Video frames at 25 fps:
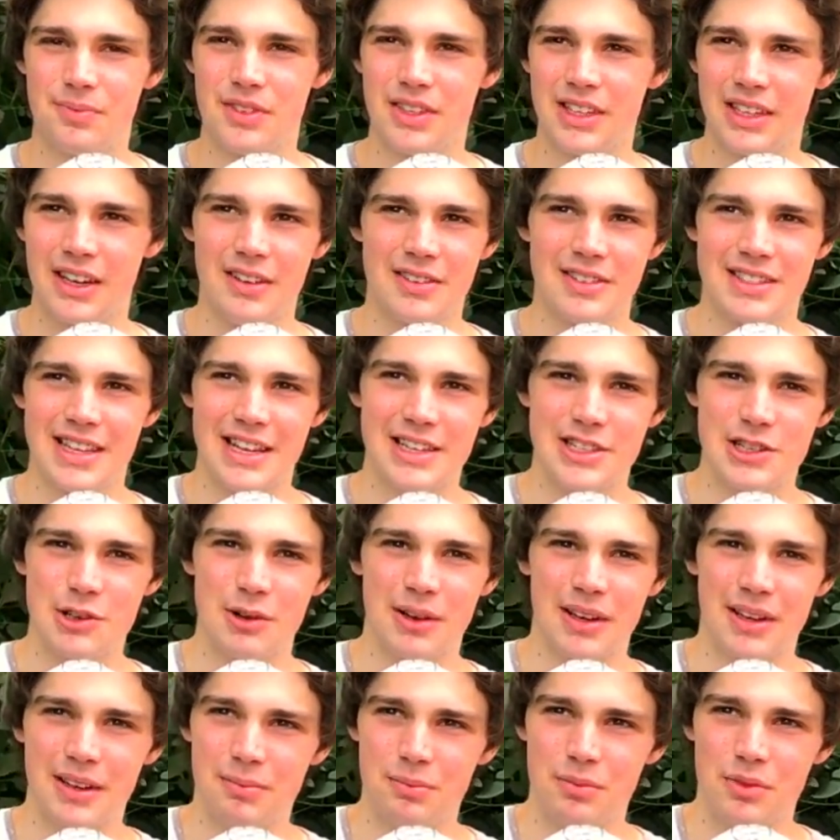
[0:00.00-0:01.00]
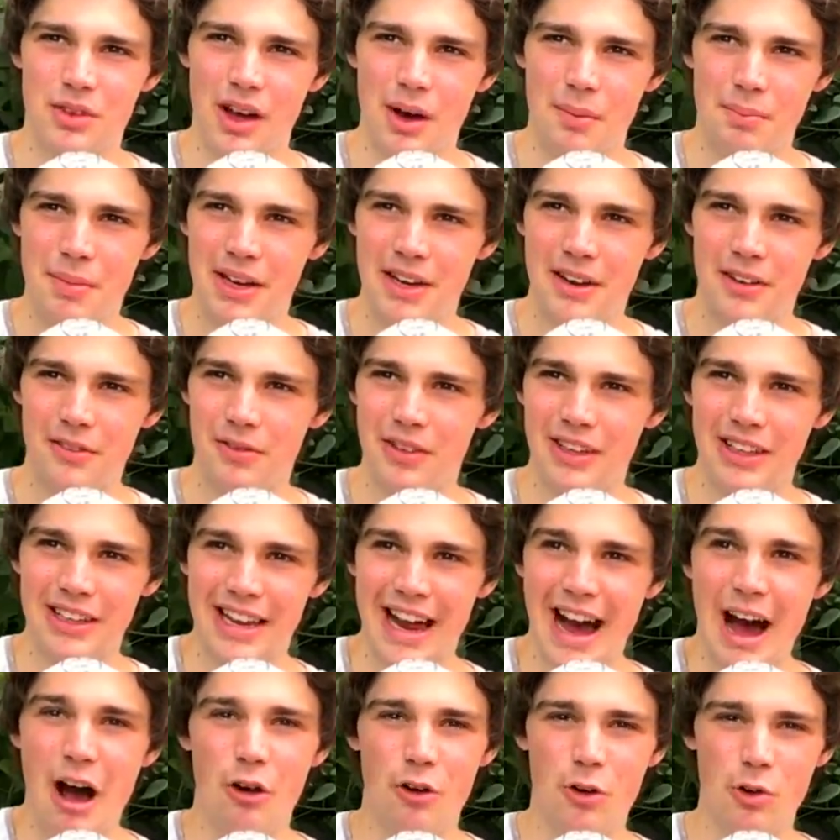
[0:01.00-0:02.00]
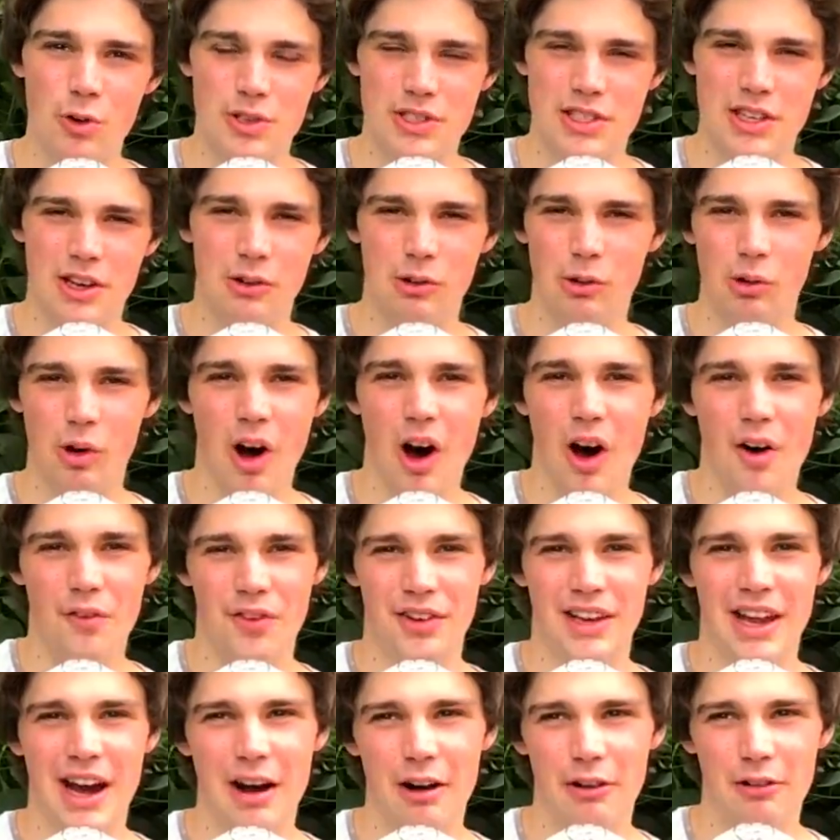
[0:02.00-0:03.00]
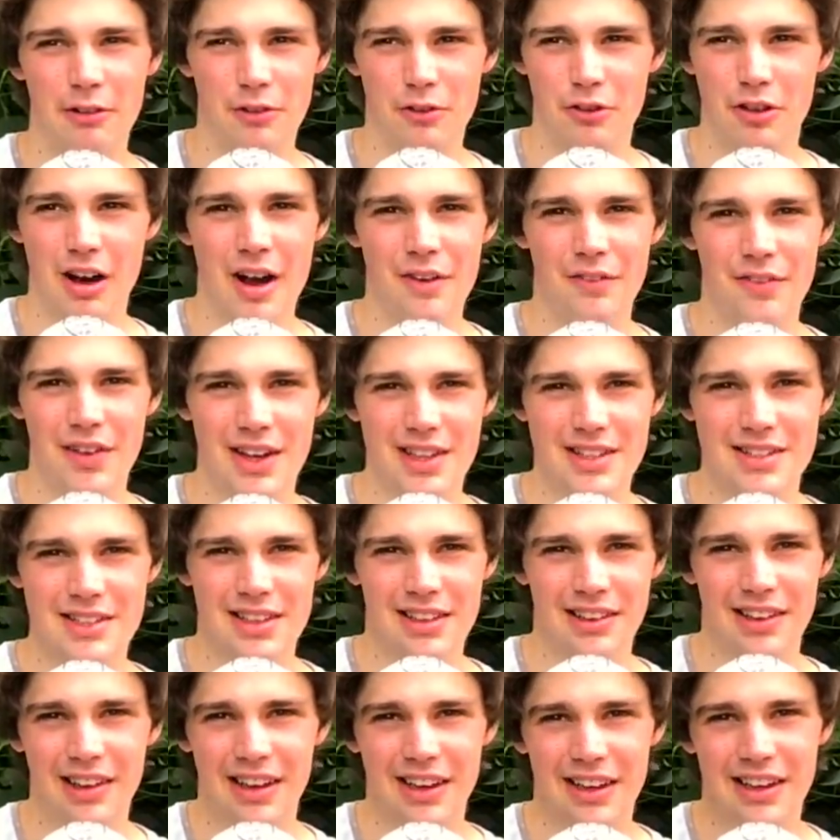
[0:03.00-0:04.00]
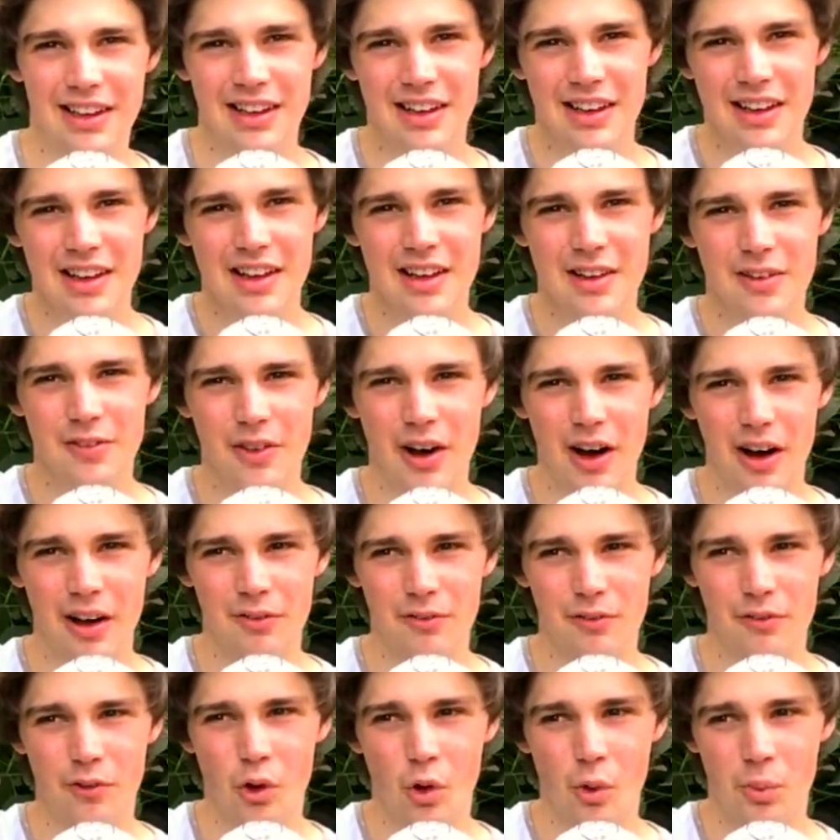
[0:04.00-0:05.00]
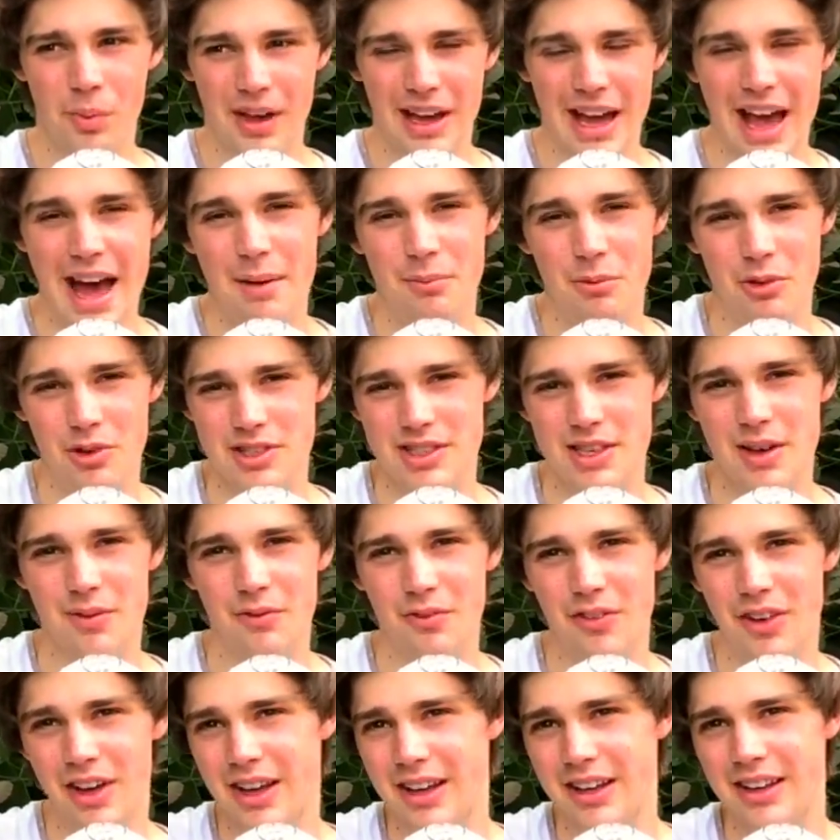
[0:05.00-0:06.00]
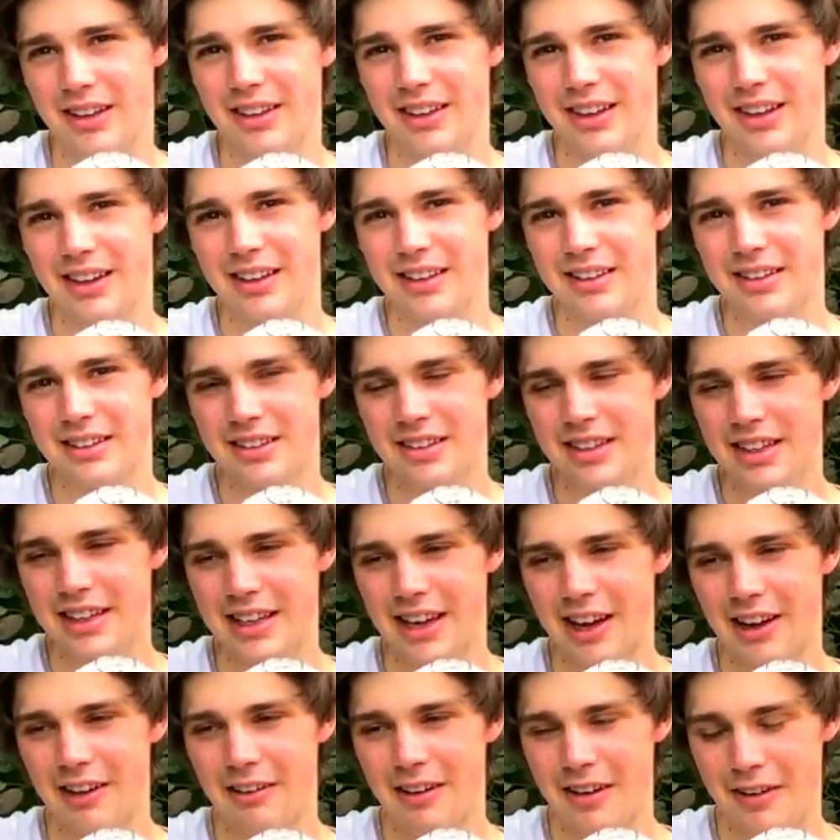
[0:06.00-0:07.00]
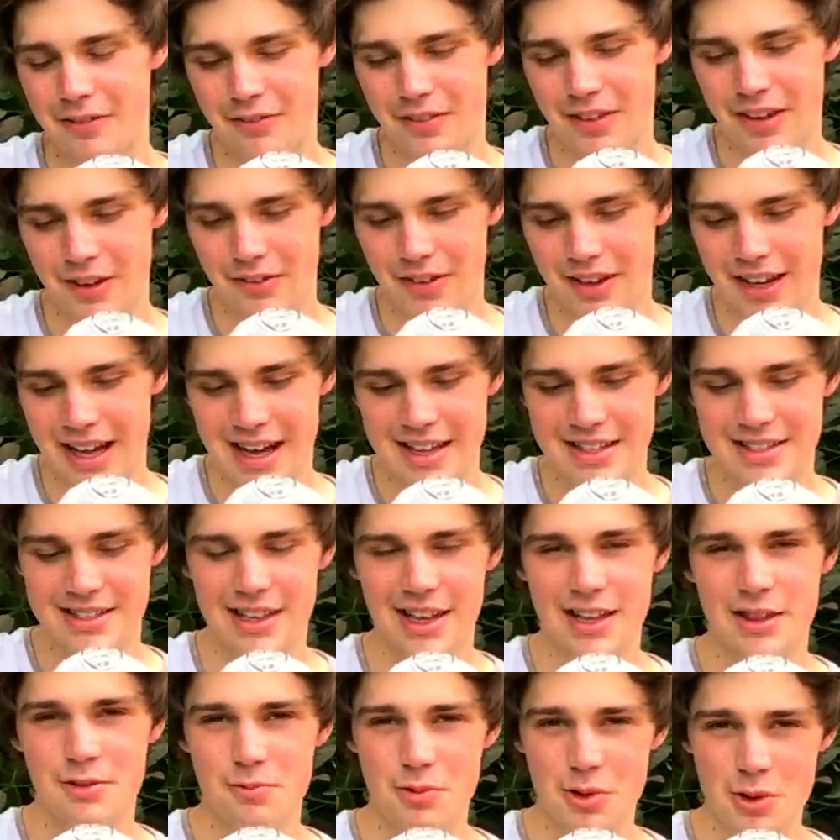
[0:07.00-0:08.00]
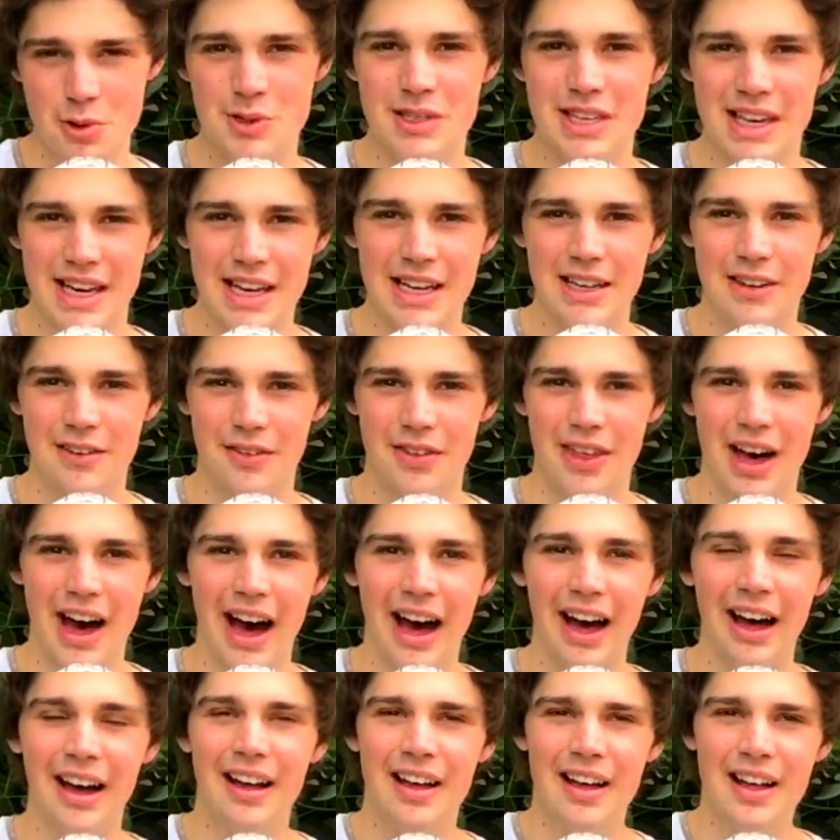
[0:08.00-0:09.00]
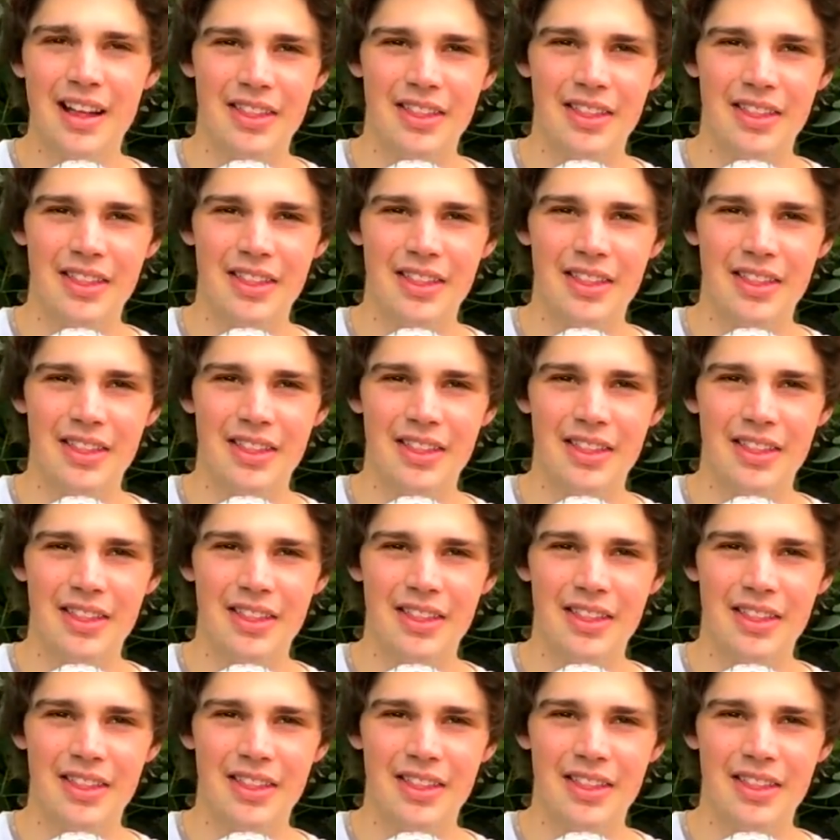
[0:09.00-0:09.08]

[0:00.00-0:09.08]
you know, say doing a bit of an hour or so, or half an hour of graphics at like 4 PM or something, and you know, if you get into like the routine of that,